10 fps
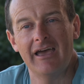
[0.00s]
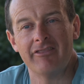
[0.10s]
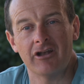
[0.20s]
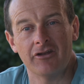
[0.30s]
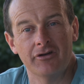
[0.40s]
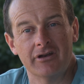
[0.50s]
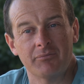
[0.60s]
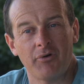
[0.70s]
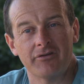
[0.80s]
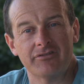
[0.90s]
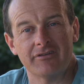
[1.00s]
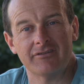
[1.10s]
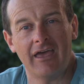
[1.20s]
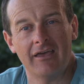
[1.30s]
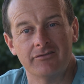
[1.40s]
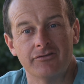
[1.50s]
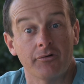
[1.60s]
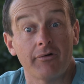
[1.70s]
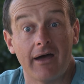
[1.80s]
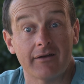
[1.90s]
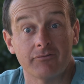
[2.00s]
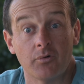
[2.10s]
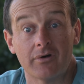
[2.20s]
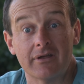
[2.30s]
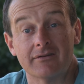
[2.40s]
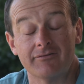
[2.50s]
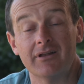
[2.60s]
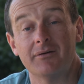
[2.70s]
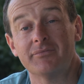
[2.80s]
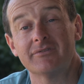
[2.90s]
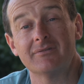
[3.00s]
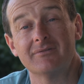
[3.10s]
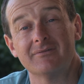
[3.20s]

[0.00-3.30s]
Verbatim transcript: and the learning process as your art of walking develops.